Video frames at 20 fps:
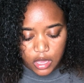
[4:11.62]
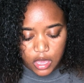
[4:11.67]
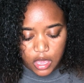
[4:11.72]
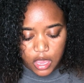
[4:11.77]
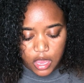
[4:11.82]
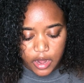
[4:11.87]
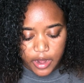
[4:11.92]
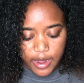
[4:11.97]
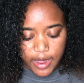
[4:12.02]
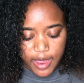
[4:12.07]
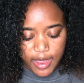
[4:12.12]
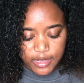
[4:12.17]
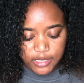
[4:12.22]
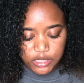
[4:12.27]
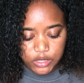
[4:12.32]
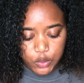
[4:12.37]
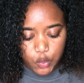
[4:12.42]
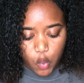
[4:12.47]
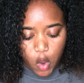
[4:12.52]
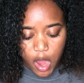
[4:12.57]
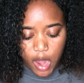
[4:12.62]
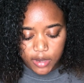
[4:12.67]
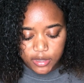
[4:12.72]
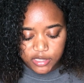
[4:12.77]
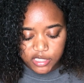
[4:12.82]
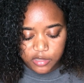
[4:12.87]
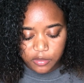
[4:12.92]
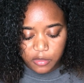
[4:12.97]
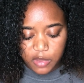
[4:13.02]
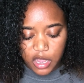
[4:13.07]
and I had swatched
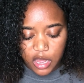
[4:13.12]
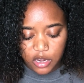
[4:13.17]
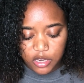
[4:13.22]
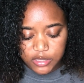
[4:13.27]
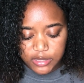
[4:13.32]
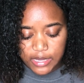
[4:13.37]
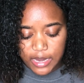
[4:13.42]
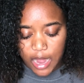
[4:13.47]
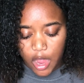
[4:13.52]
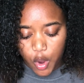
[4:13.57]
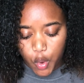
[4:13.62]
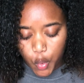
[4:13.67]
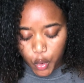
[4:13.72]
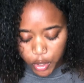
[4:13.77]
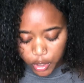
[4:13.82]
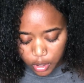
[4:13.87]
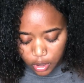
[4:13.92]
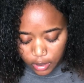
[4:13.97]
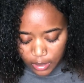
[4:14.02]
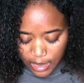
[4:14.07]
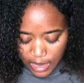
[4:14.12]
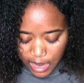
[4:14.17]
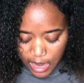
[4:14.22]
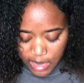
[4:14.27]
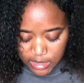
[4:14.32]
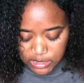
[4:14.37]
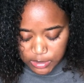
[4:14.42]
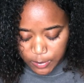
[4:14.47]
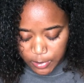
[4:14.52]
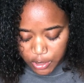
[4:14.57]
some colors that I ordered online,
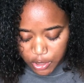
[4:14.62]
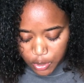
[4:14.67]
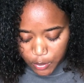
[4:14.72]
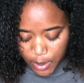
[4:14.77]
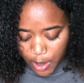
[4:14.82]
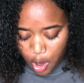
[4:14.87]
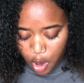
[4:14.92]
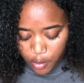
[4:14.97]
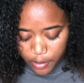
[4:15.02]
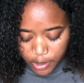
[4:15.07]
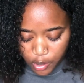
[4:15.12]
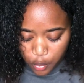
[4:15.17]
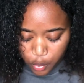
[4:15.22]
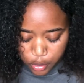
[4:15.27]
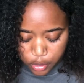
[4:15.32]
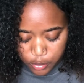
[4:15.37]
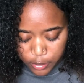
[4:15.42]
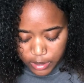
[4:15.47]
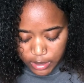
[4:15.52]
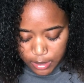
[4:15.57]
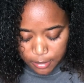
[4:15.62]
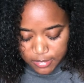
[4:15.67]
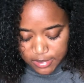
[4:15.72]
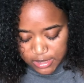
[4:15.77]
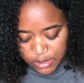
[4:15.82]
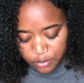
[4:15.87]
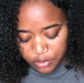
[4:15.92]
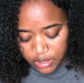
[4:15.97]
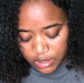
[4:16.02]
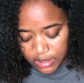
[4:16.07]
because I'm like, you know what, I already ordered it. Let me see
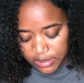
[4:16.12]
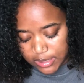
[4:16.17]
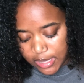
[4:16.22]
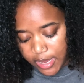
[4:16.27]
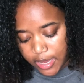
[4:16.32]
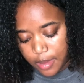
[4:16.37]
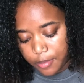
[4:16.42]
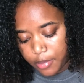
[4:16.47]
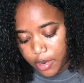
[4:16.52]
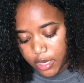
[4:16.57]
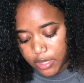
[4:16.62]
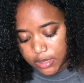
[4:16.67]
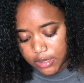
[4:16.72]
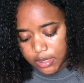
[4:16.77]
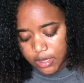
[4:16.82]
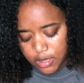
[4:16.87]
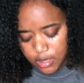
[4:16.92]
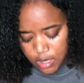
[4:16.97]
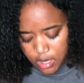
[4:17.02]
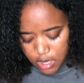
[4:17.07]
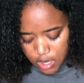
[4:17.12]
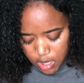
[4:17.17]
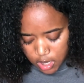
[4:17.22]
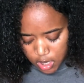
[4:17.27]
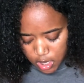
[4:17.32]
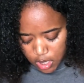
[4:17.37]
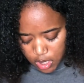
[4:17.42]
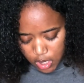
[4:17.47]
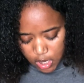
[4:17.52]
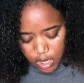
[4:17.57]
what it looks like in person.
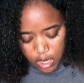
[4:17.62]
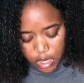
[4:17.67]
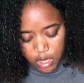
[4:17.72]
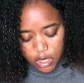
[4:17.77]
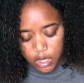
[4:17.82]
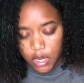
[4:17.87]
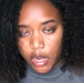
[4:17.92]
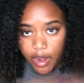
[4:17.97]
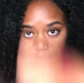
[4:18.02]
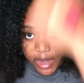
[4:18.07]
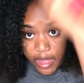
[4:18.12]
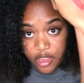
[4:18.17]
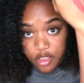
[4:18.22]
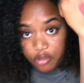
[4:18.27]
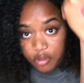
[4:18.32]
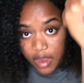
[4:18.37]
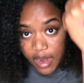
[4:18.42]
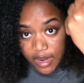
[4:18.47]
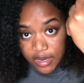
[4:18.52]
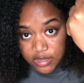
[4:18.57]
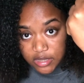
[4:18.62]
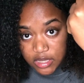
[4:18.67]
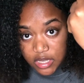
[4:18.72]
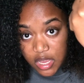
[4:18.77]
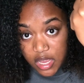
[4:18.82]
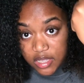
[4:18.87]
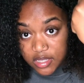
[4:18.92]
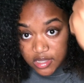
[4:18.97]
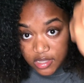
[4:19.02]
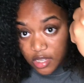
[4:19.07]
And like you guys see,
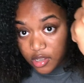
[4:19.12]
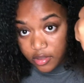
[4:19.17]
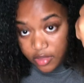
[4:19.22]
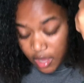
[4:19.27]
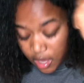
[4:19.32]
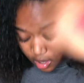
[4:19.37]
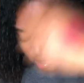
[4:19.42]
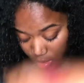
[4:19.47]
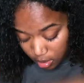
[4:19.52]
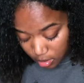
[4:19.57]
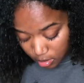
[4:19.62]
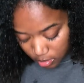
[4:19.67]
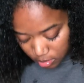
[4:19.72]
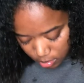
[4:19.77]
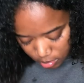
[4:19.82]
it's still there.